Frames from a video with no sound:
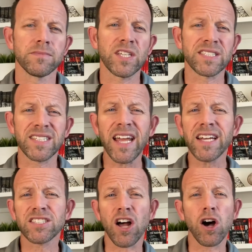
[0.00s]
The state
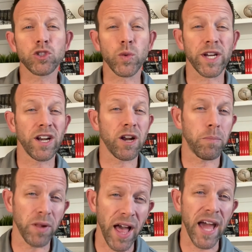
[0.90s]
is also working on a
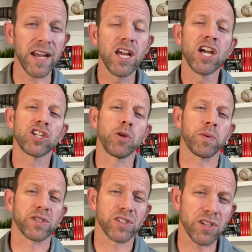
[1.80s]
plan to
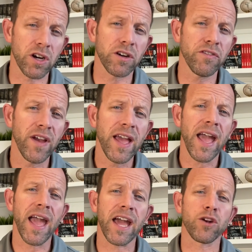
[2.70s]
preserve
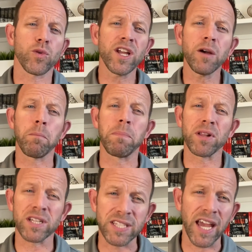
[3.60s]
and
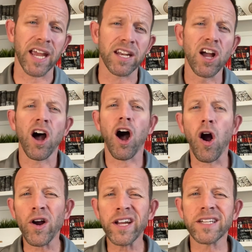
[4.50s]
rehabilitate
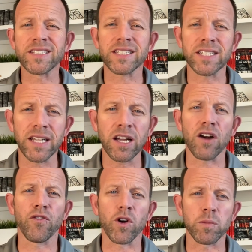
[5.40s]
already existing
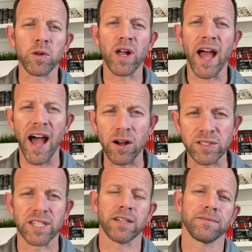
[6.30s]
affordable
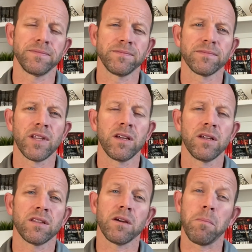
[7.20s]
housing.
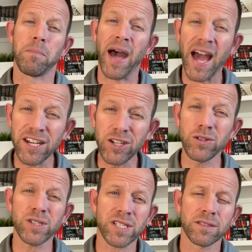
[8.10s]
The bad
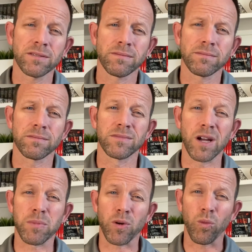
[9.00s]
news?
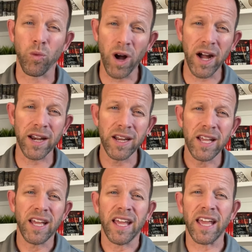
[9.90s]
Number one,
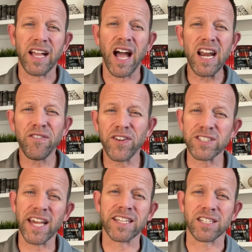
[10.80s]
it kind of feels
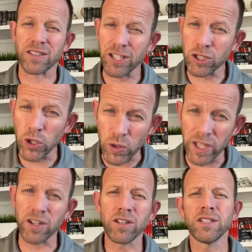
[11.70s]
like it's a little too
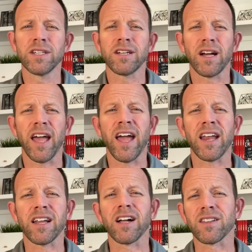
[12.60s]
little
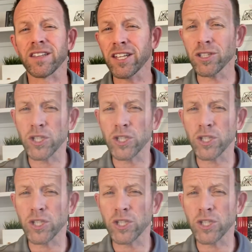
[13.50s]
and a little too